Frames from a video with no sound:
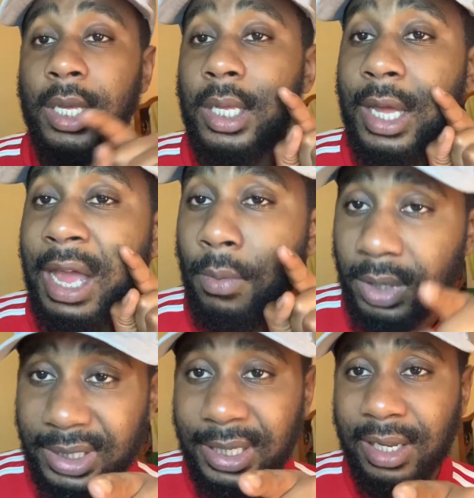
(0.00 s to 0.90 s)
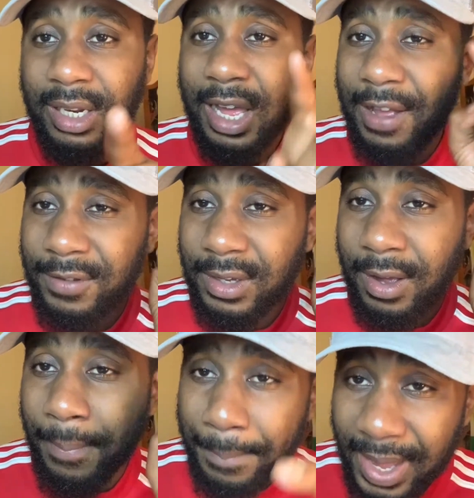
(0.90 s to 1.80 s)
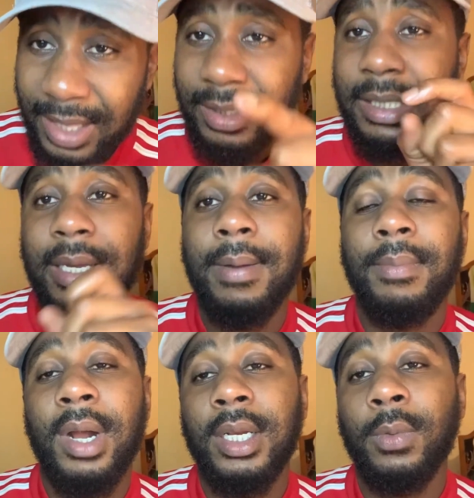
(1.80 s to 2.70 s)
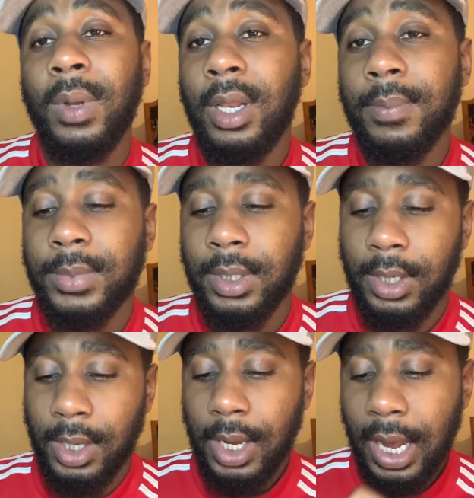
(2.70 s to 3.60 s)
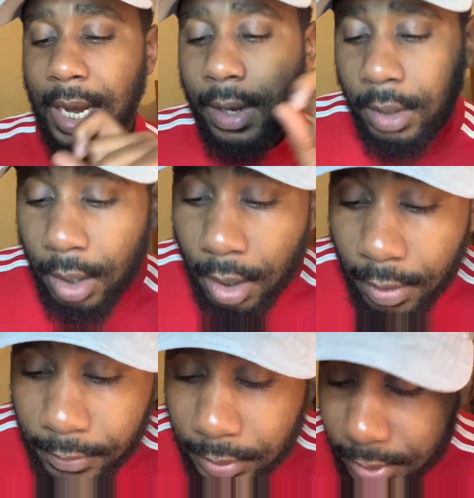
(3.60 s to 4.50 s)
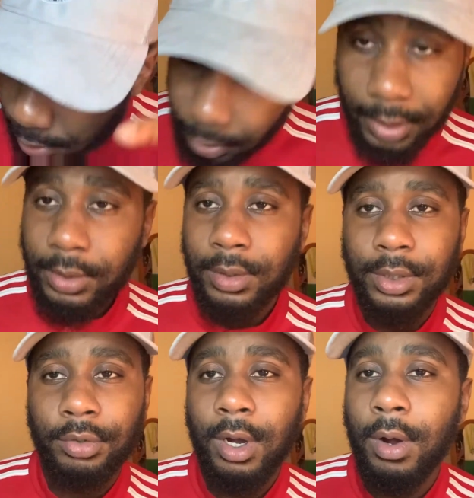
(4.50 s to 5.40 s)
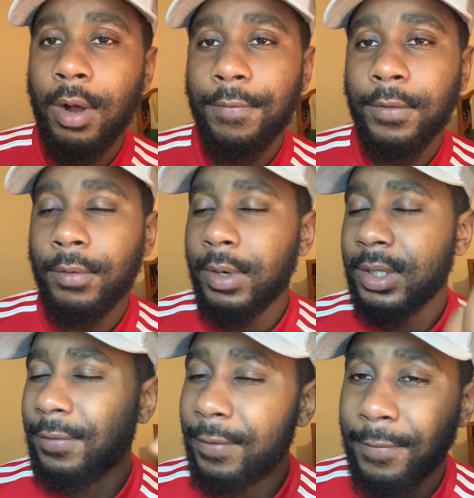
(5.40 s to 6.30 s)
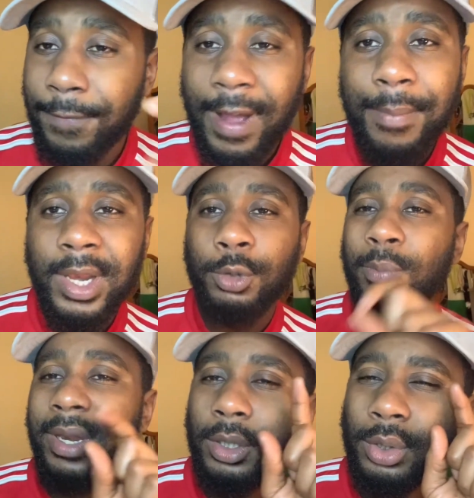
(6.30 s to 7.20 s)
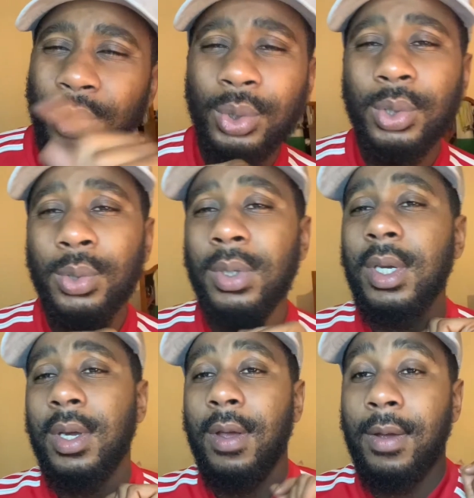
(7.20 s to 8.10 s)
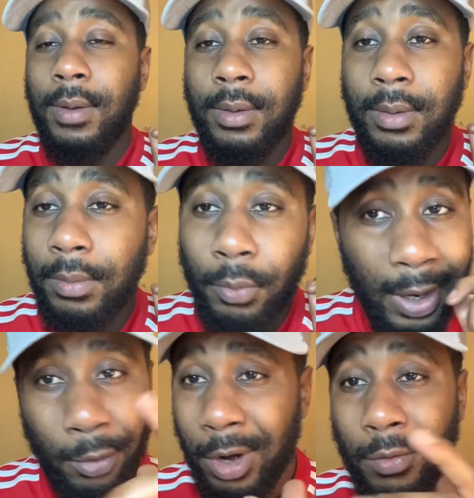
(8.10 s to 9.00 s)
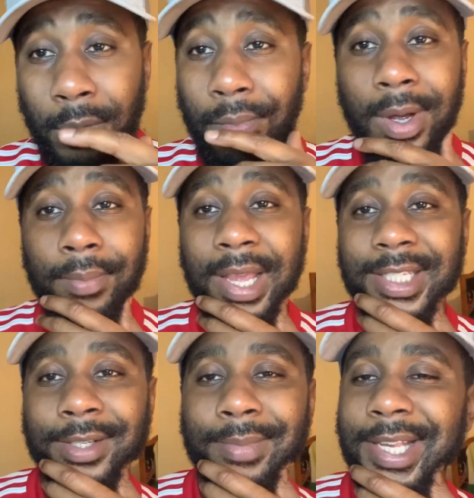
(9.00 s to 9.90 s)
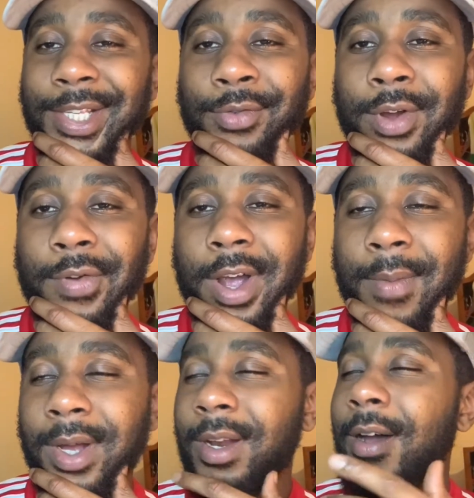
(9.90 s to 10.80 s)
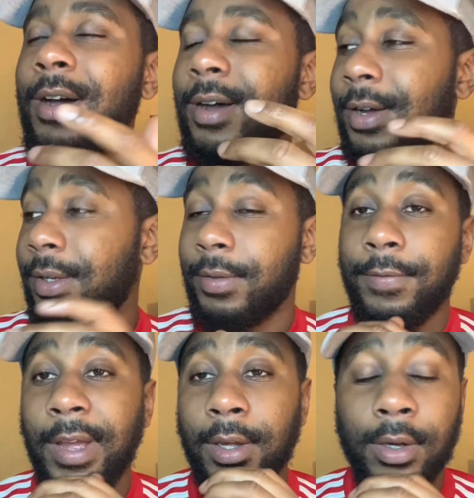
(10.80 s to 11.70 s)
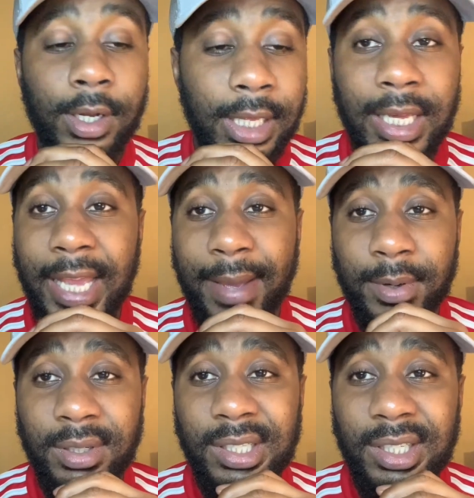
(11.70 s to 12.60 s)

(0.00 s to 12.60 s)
And once again, I have to commend Brandon Williams. And then straight afterwards, in 5 minutes, we made it 2-2. When Mason Greenwood come on, oh, thank God he came on.